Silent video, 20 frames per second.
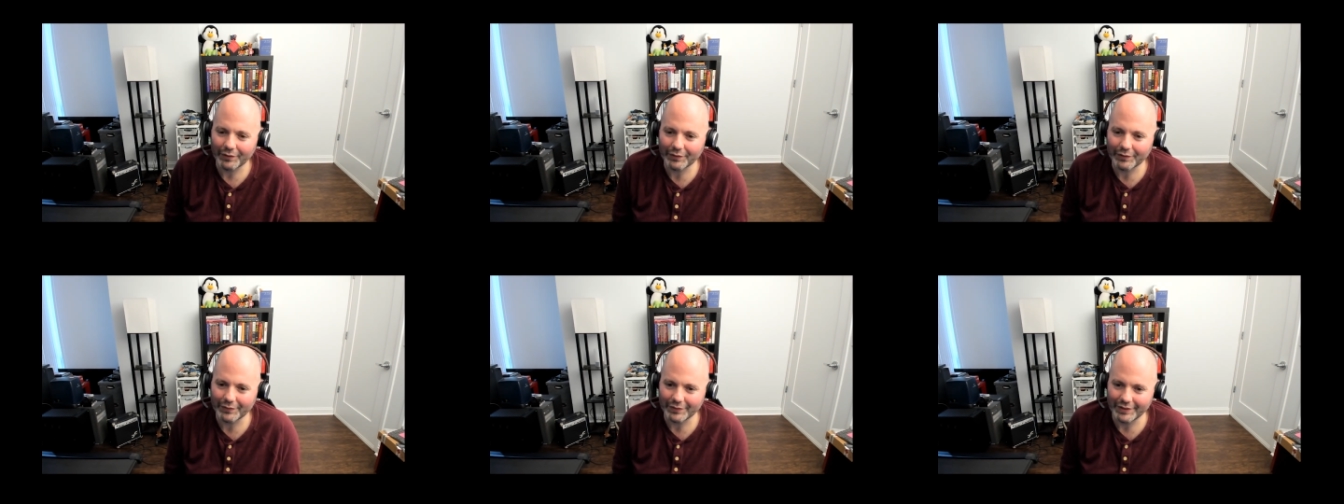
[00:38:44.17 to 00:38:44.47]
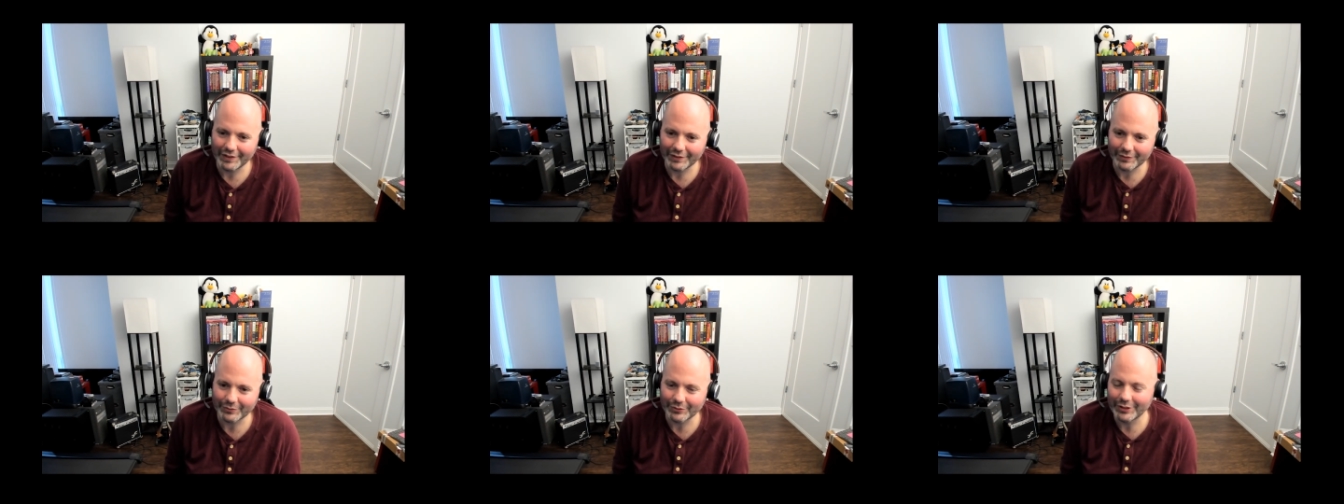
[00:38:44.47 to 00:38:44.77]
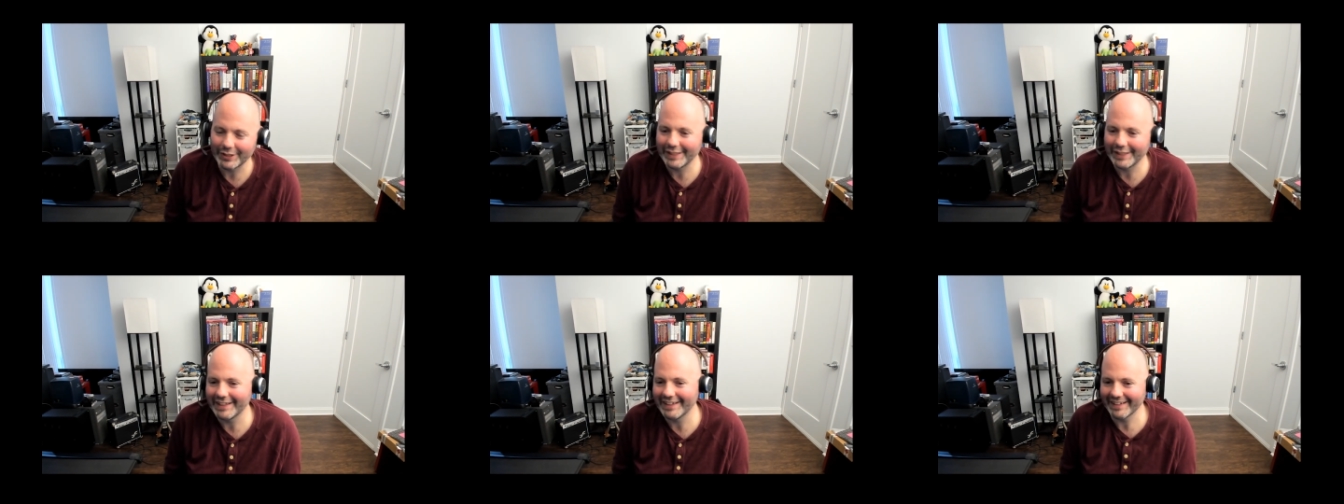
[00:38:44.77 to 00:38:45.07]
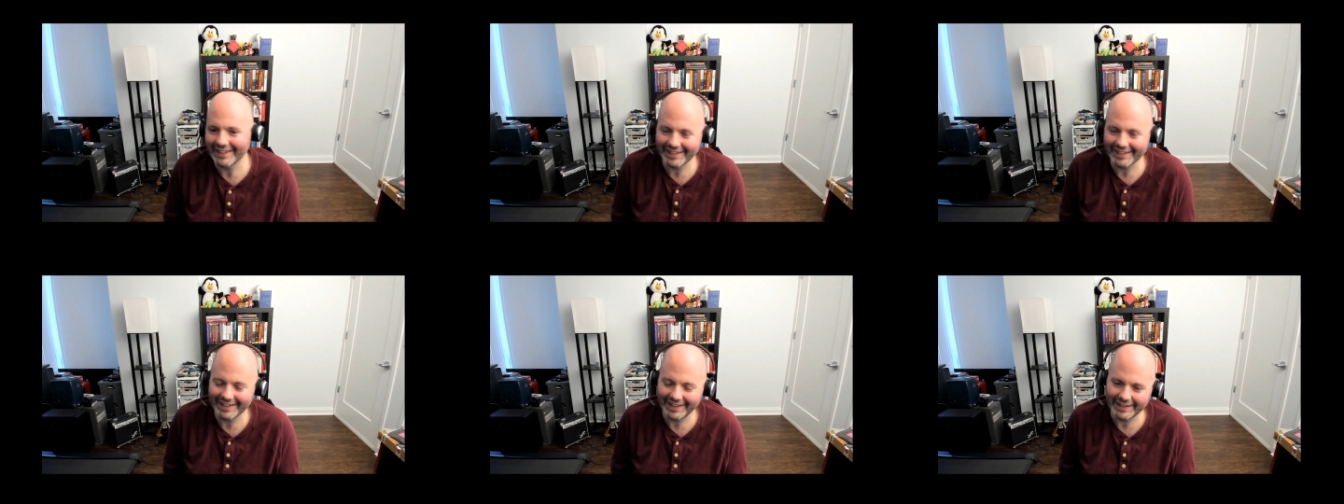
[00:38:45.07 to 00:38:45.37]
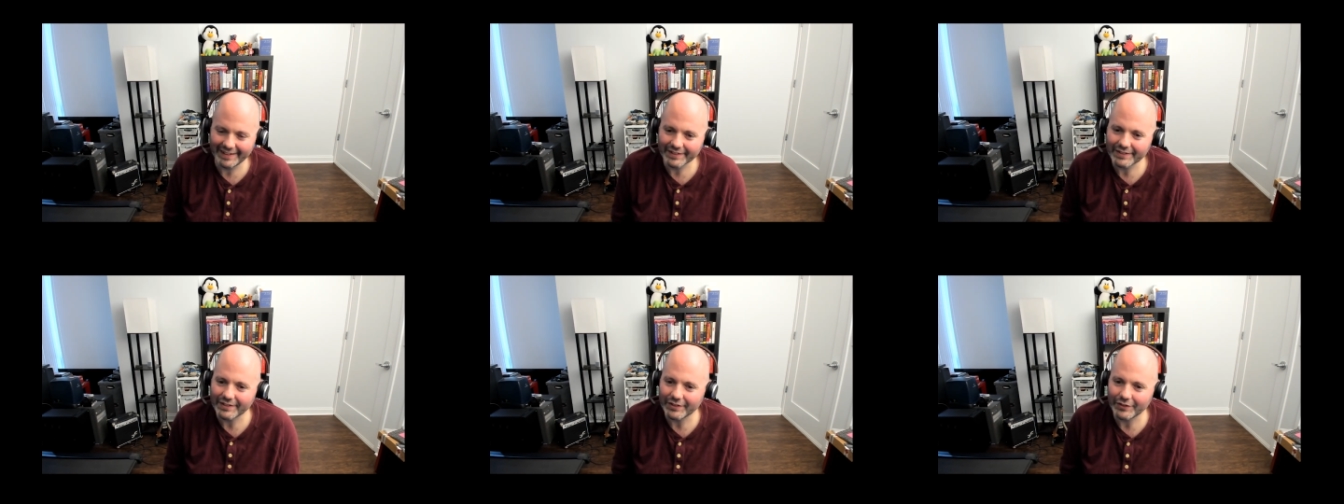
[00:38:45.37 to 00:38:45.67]
philosophies
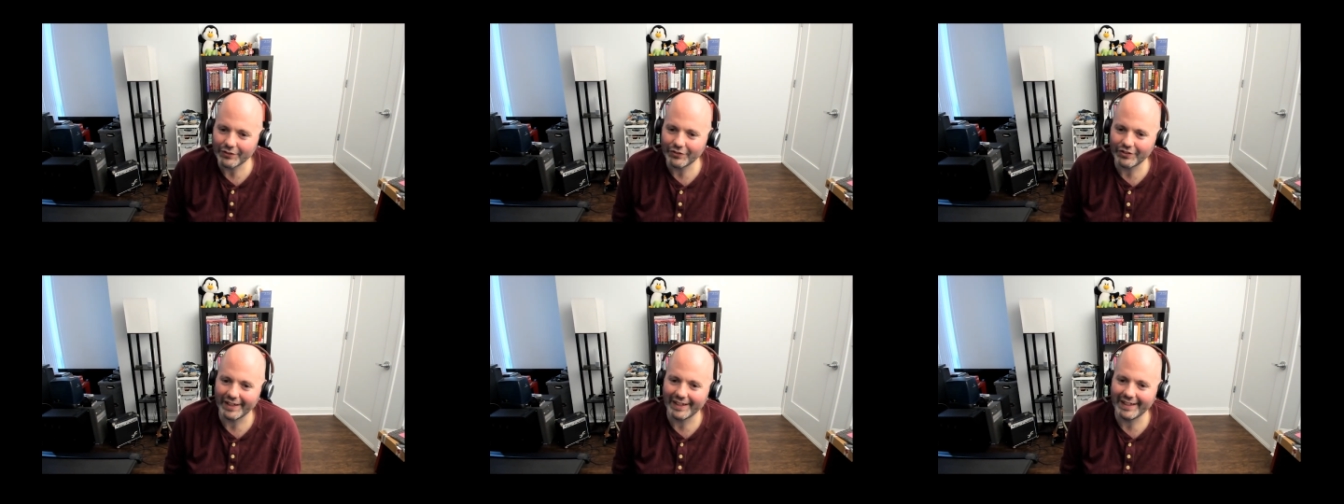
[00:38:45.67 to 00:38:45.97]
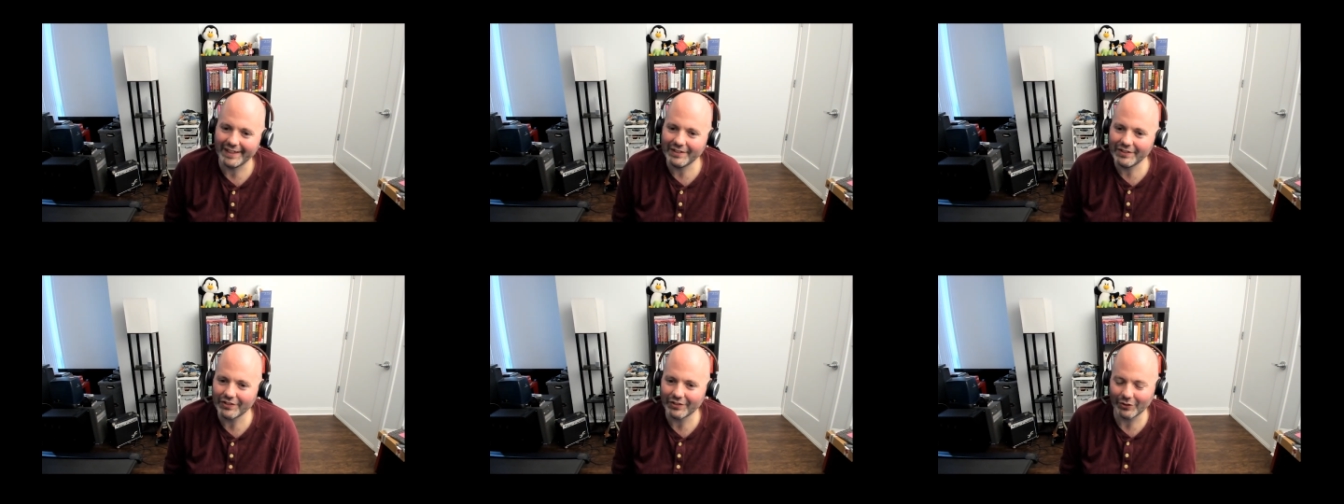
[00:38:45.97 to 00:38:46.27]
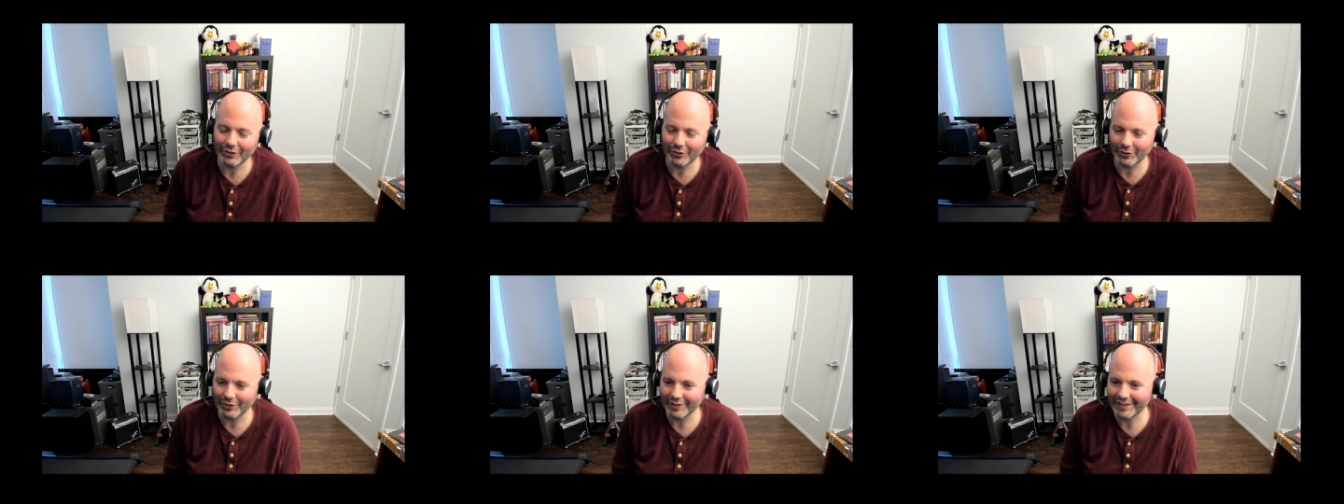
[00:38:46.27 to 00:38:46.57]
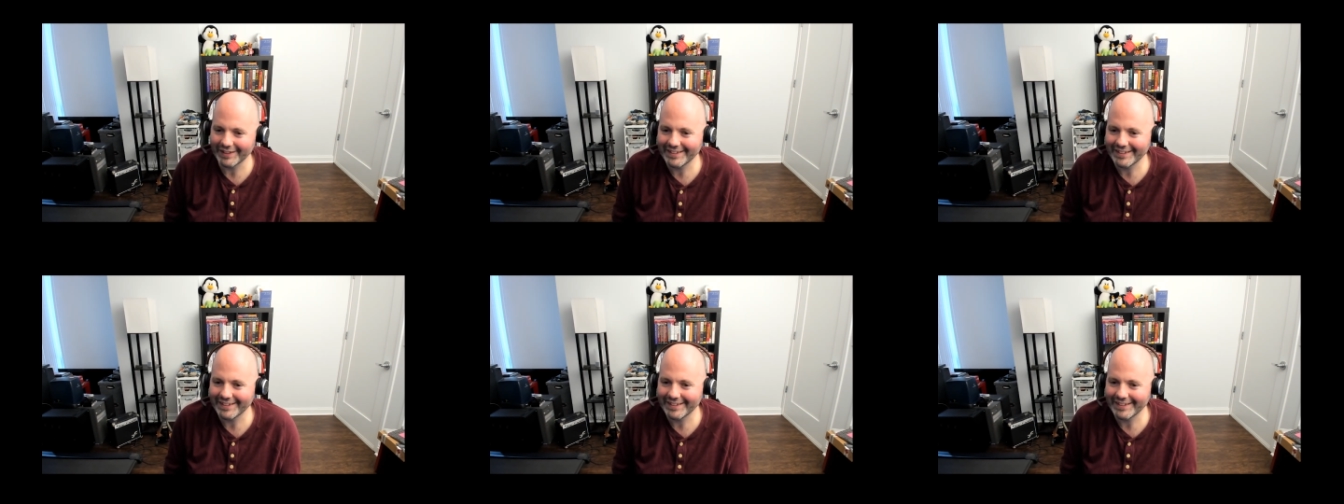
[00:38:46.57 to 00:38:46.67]
really needed to change